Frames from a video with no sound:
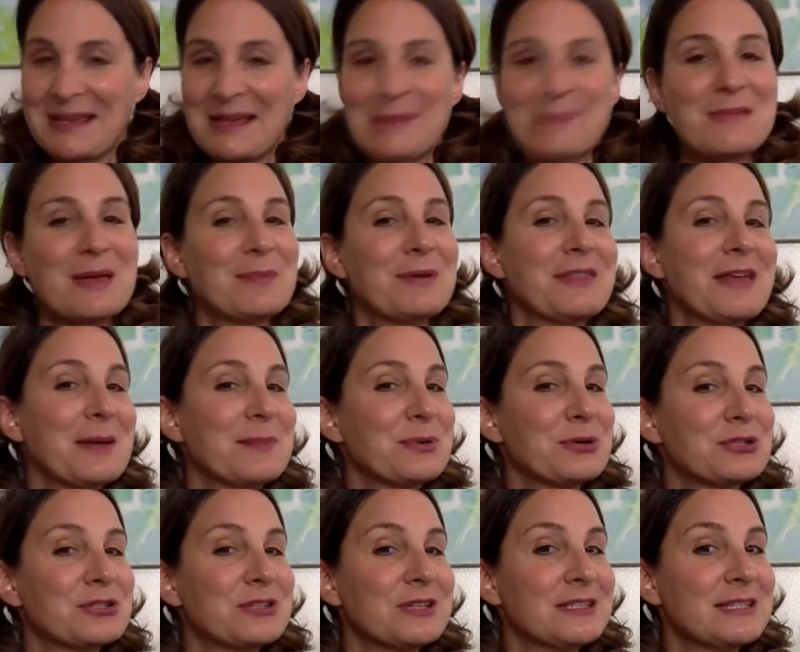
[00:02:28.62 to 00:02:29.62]
Maybe that
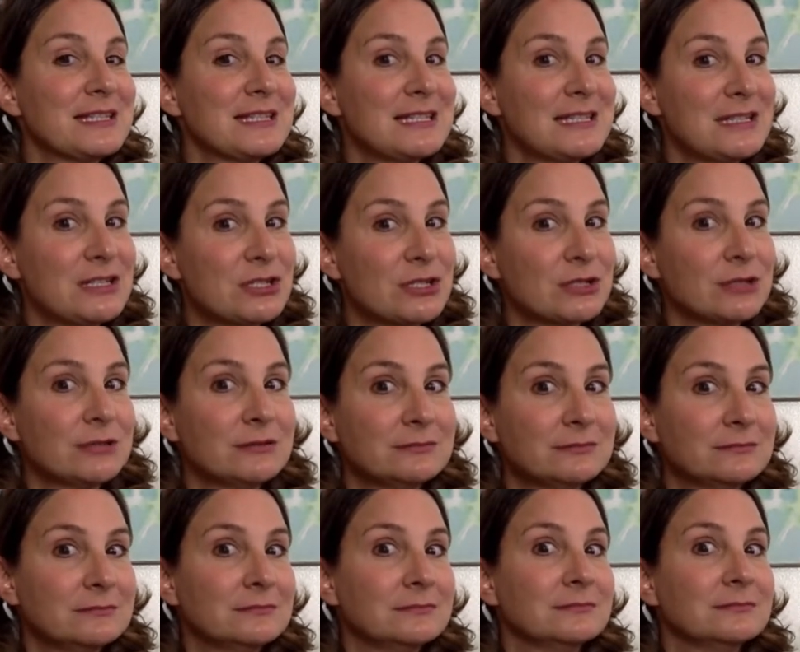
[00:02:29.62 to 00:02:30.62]
person is a teacher.
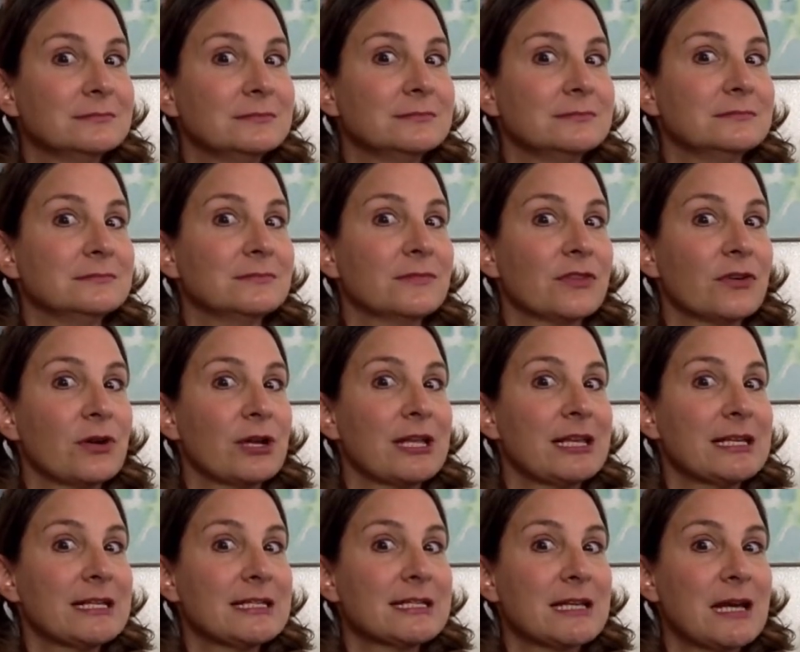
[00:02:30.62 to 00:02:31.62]
30
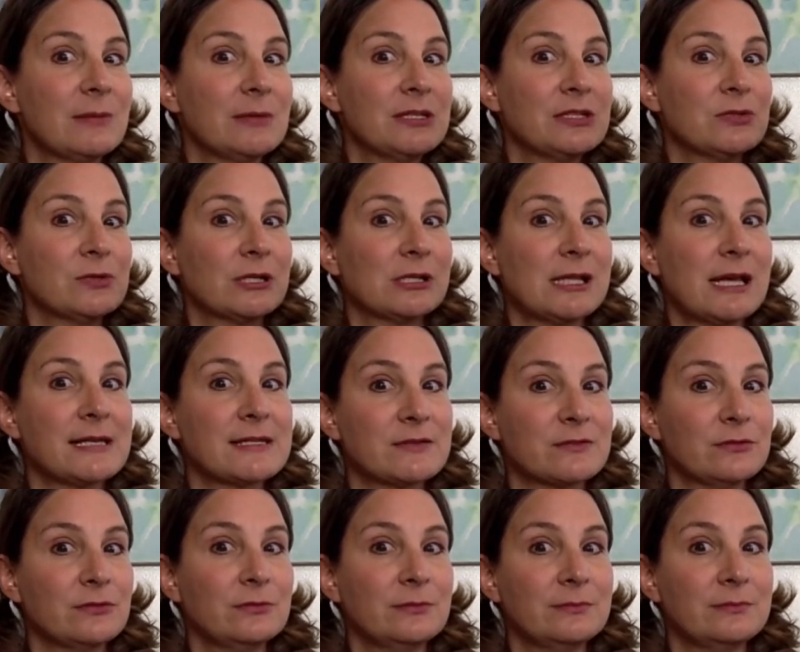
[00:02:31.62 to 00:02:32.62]
kids come into a
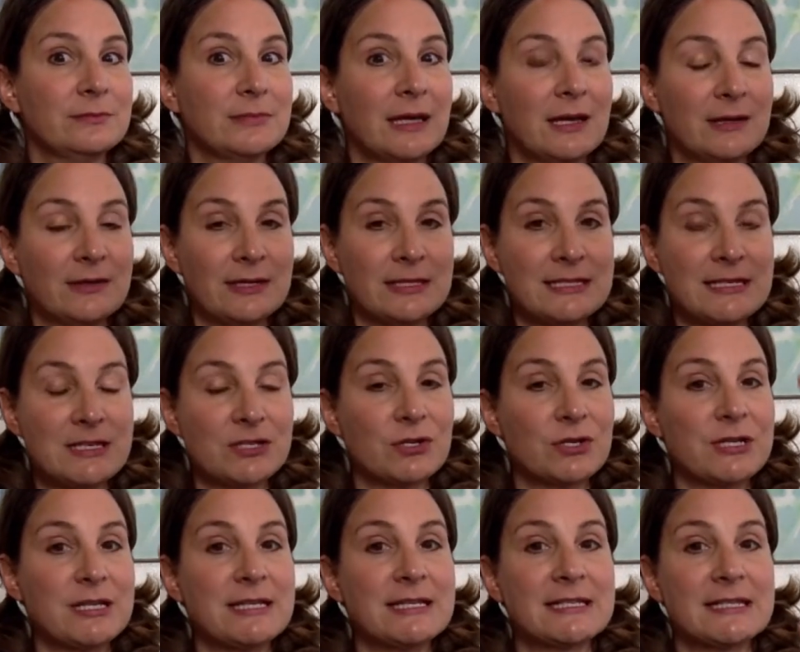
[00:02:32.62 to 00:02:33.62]
classroom and the teacher
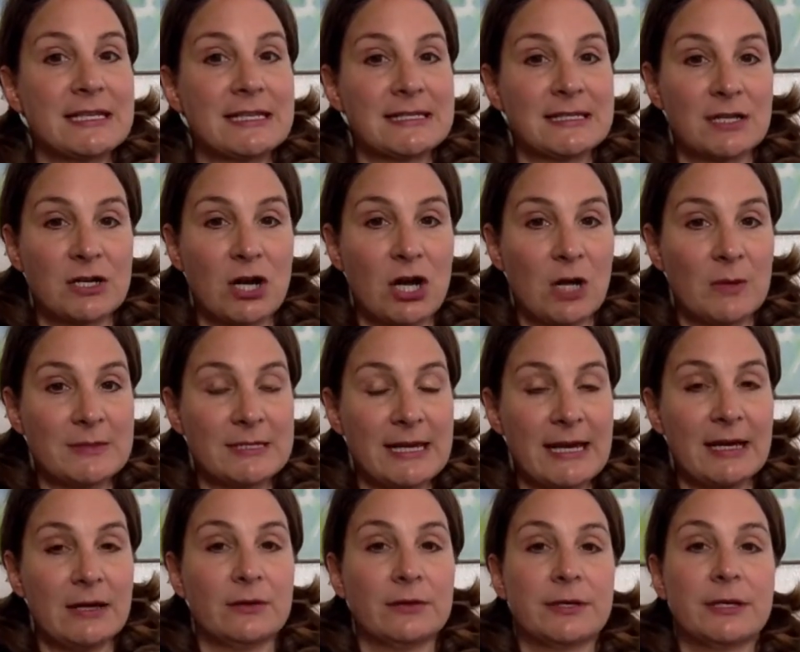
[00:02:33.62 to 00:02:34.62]
needs things to calm
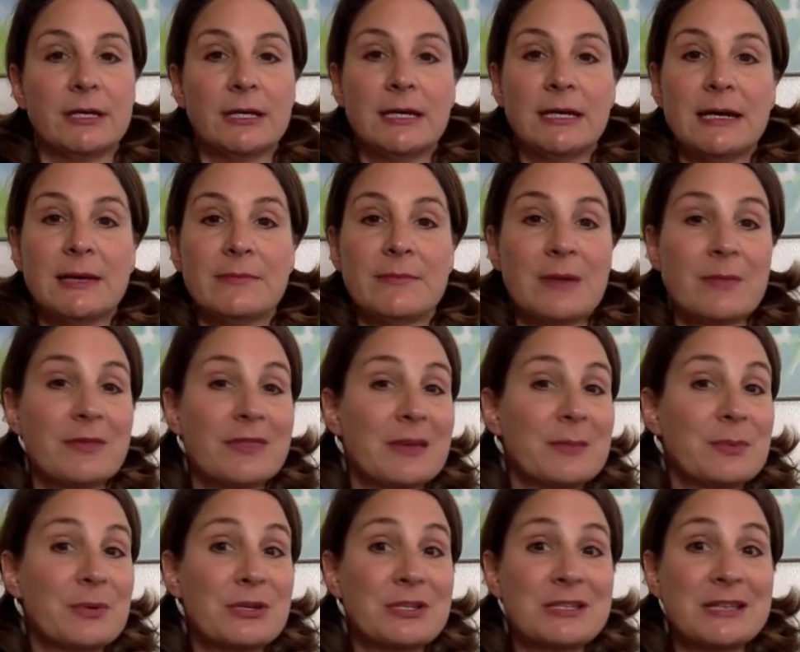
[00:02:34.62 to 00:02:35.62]
down. Maybe that
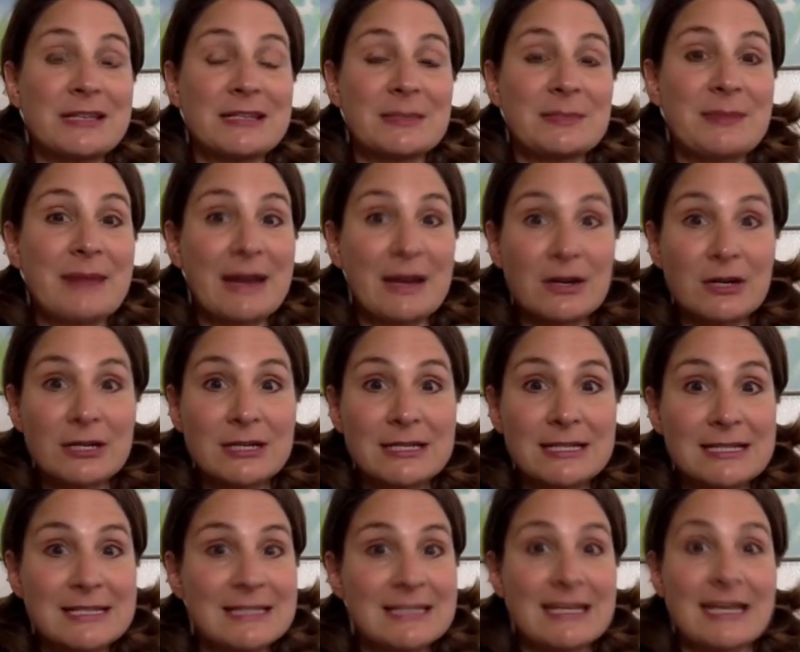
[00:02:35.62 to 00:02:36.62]
person is a parent.
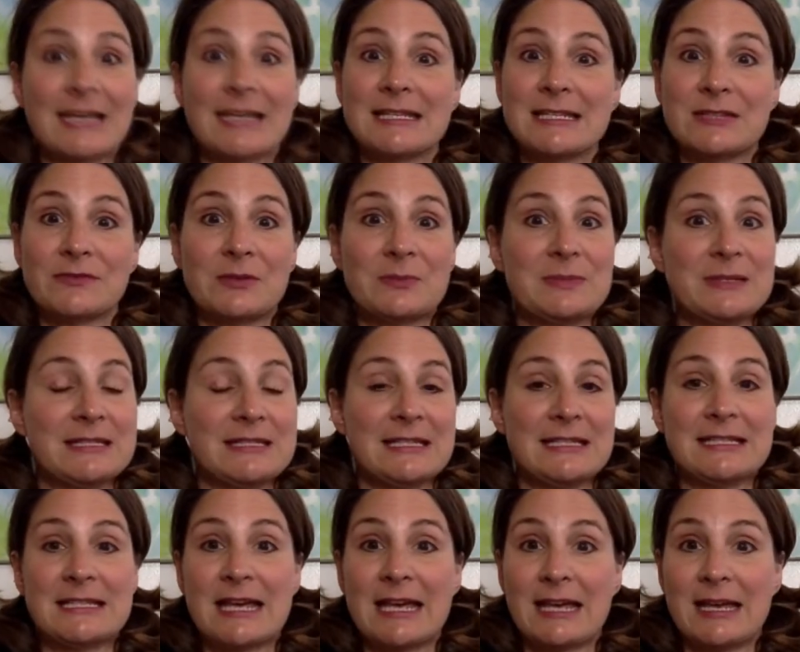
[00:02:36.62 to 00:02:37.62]
It's the end of a busy
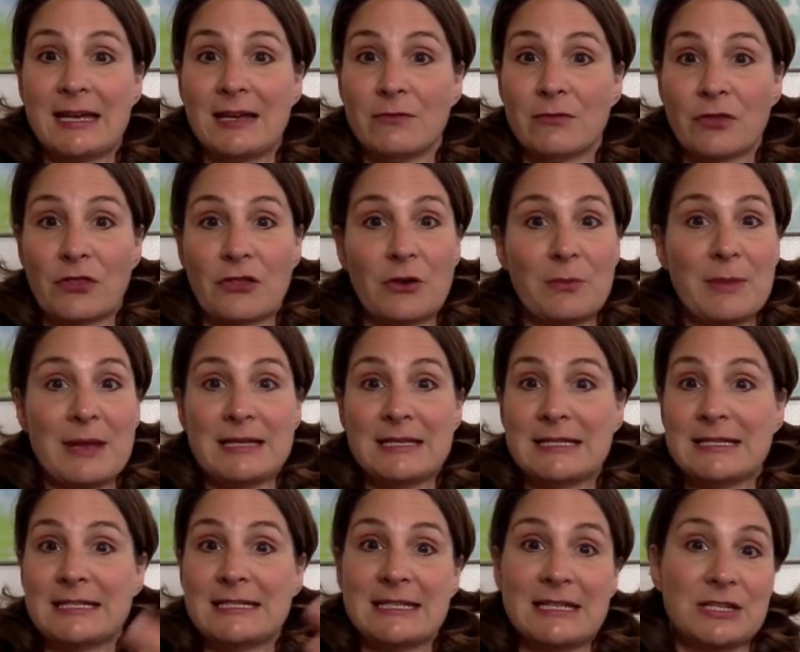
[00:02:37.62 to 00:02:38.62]
day where they're
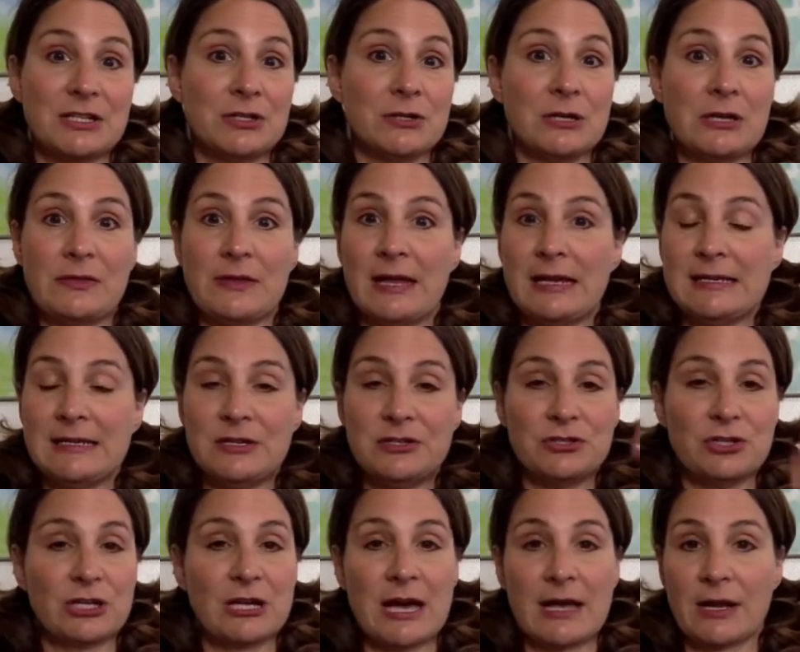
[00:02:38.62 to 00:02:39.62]
making dinner and they need you
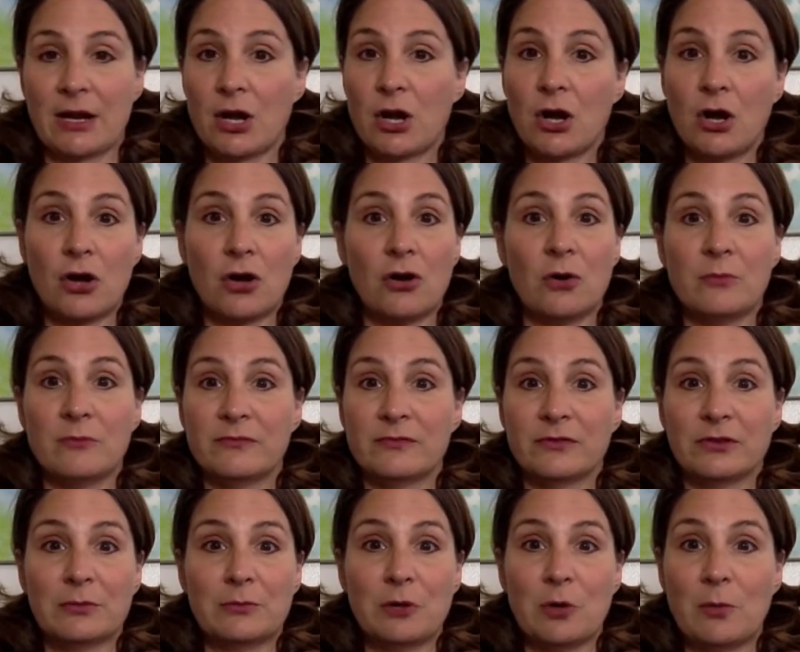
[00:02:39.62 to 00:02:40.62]
to kind of calm for
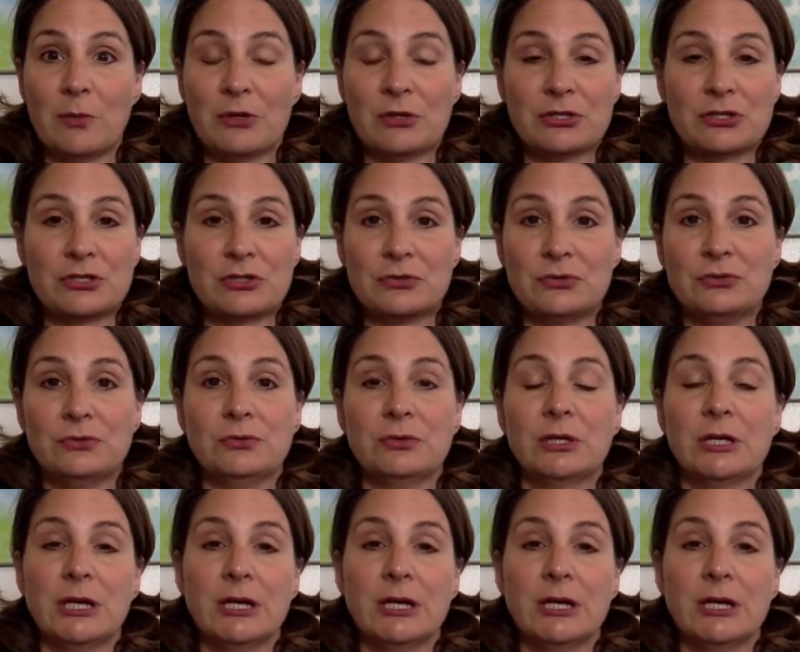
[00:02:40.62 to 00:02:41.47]
a moment or two